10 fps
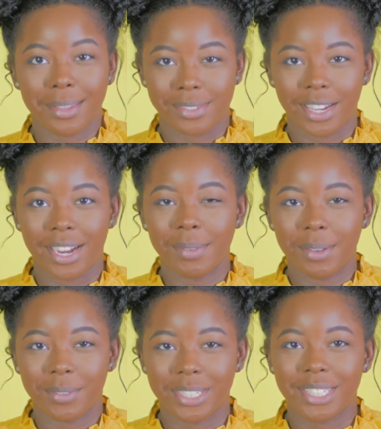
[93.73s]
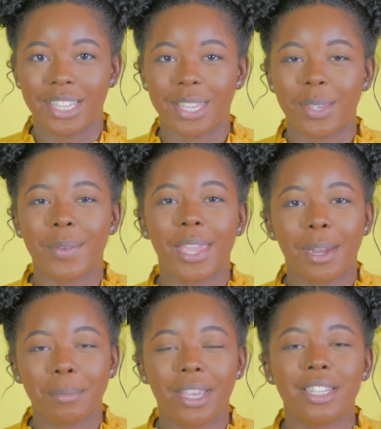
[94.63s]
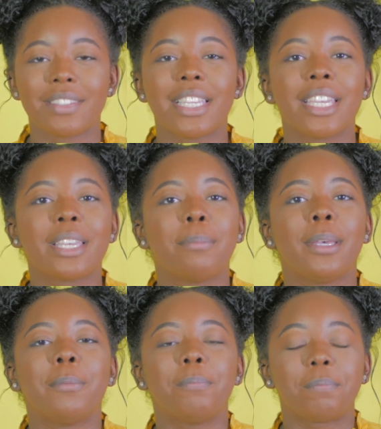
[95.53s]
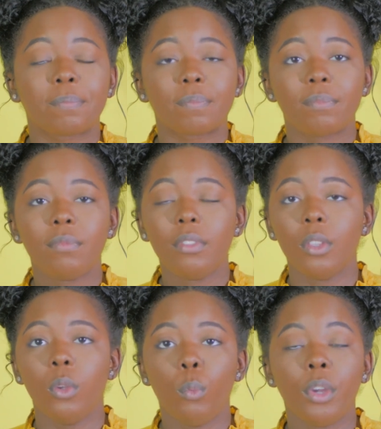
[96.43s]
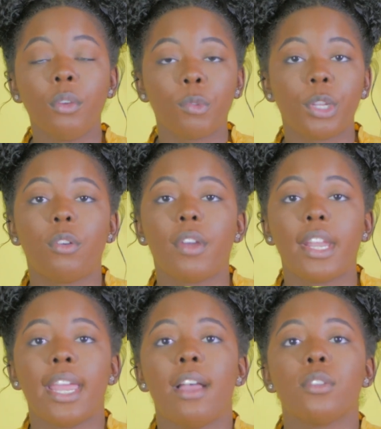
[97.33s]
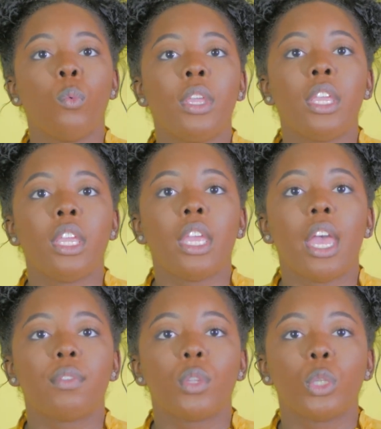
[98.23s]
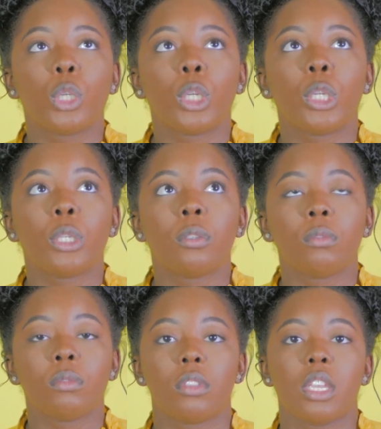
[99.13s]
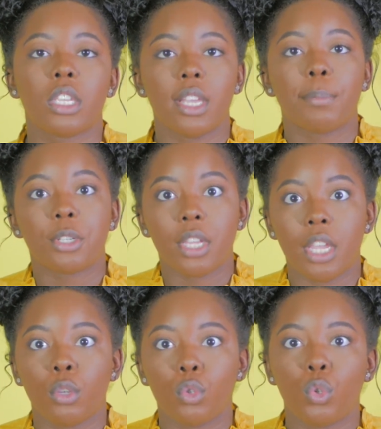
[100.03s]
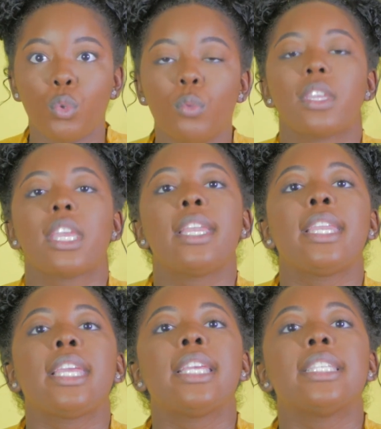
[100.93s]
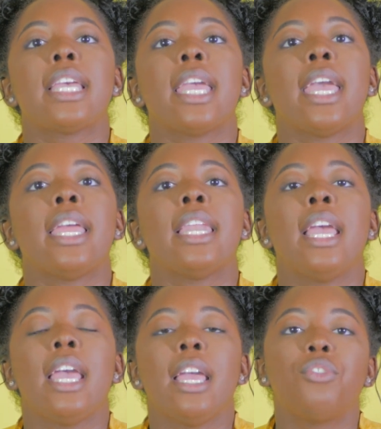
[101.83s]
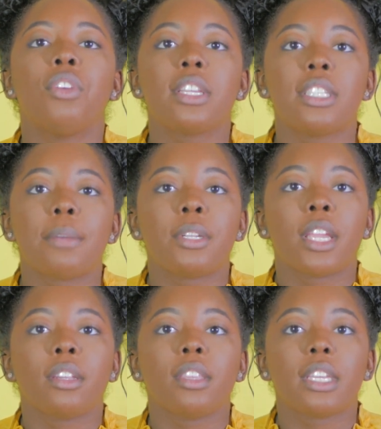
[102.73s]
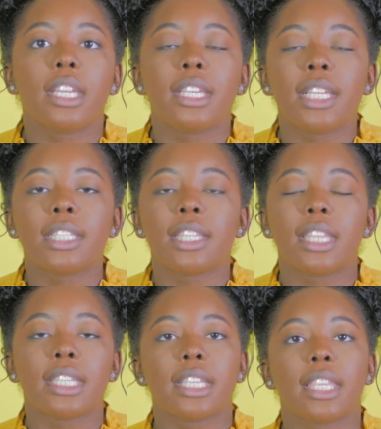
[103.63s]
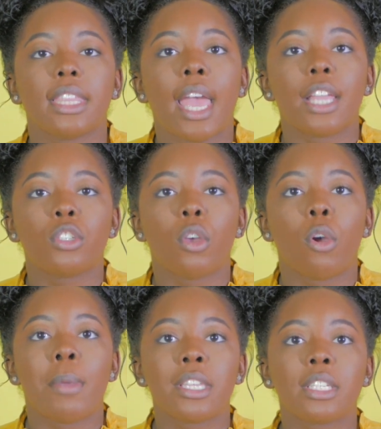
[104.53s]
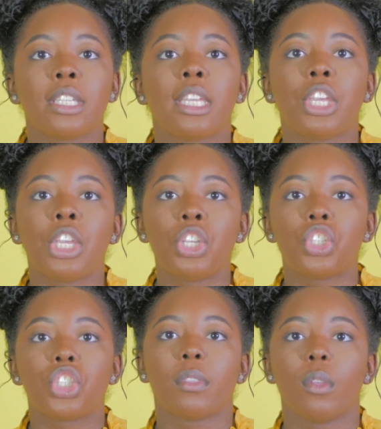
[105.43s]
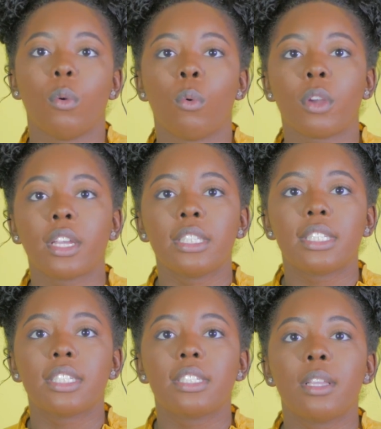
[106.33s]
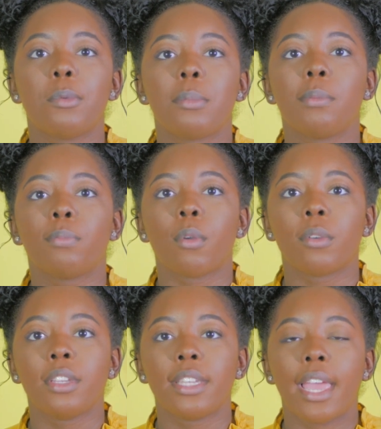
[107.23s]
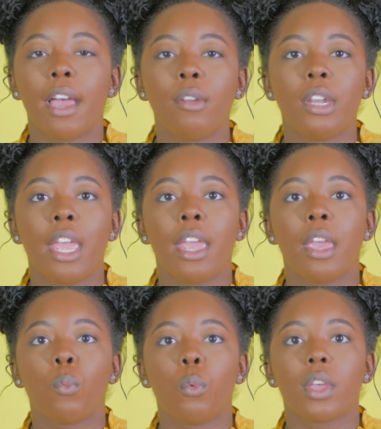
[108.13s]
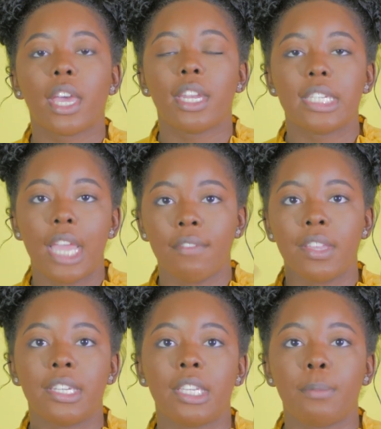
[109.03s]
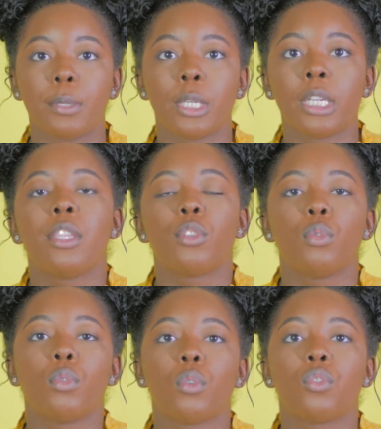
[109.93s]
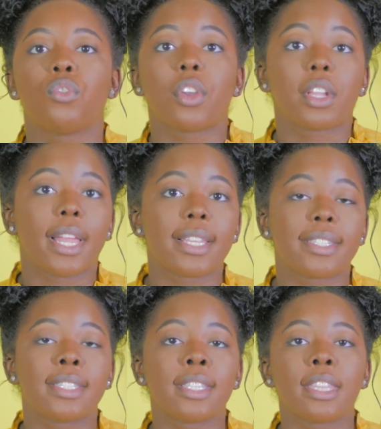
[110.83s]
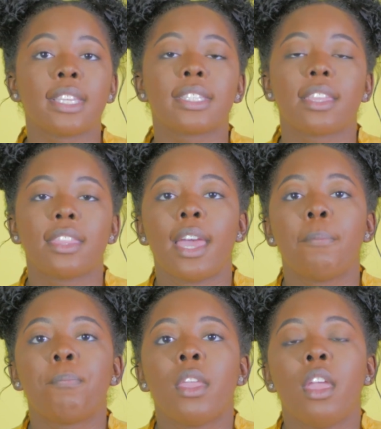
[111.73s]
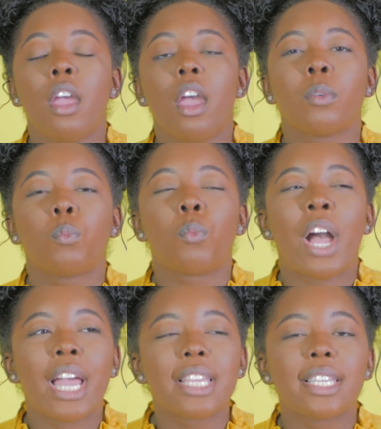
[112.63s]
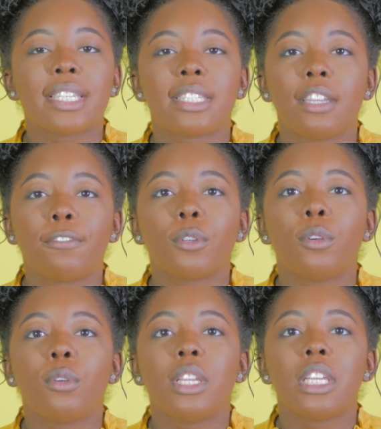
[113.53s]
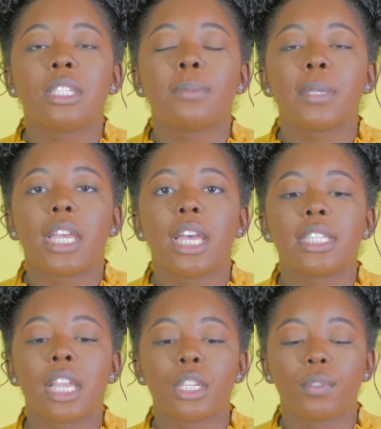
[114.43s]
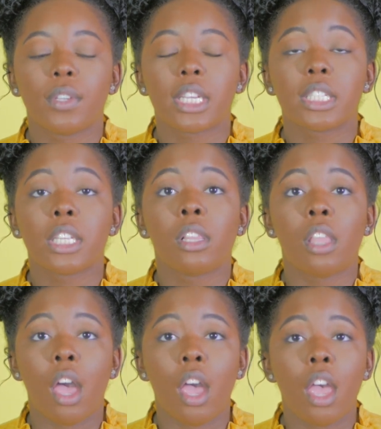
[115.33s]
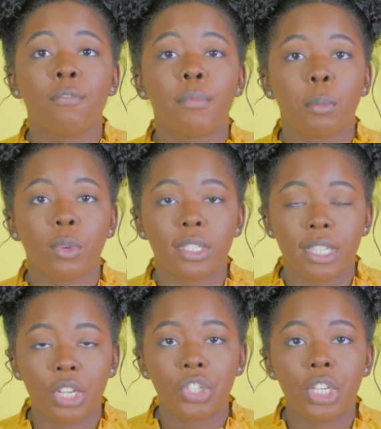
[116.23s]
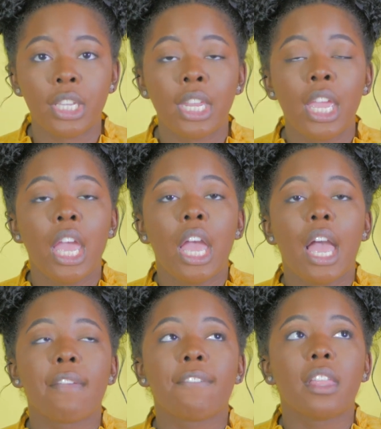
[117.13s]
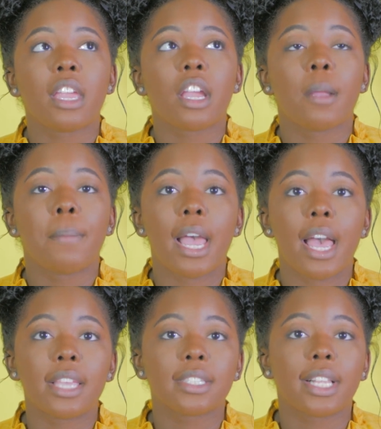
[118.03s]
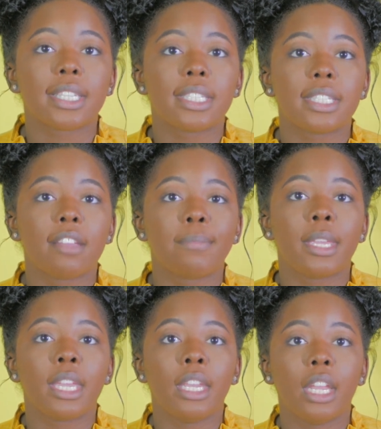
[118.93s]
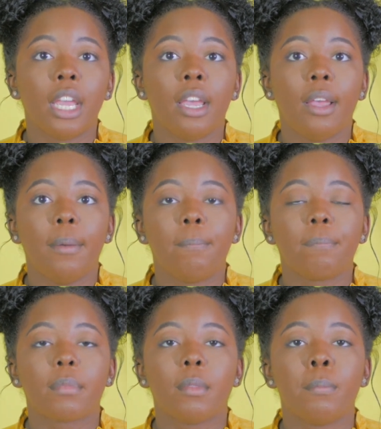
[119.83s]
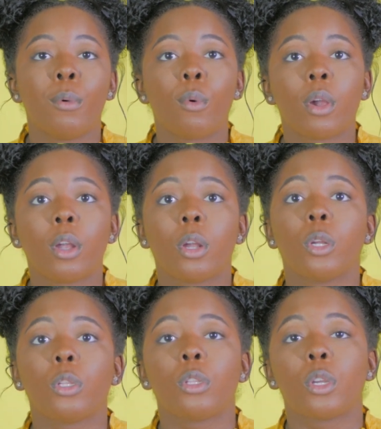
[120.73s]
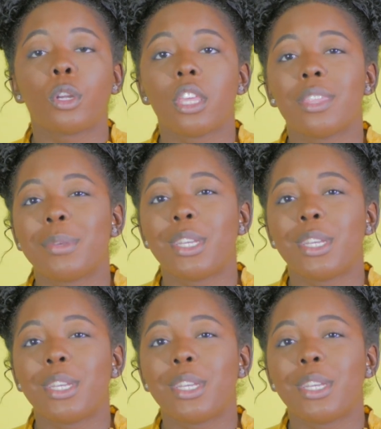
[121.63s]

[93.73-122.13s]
Sorry, my voice is like going out, I'm kind of sick, but we're in renal right now. We have to learn things that pertain to the kidneys and drugs that pertain to the kidneys and things like that. So basically each organ system will be broken down, and we'll kind of dive in deeper into those drug classes and things like that. But why I say it's difficult is because I just feel like it's a lot of memorization. I feel like our past classes have been more learning the